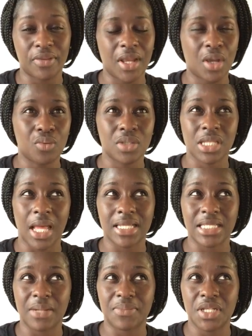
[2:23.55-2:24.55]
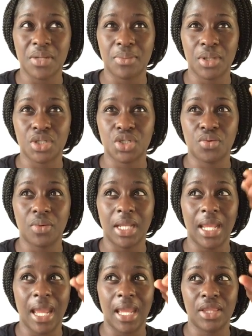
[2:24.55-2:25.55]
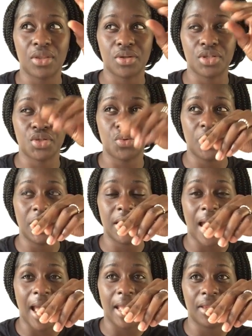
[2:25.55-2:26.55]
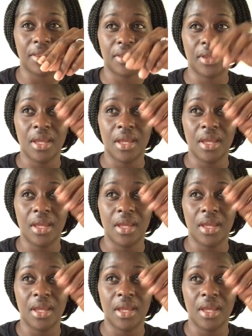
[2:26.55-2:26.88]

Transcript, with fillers: I think it was like September twenty-eighth or twenty-ninth.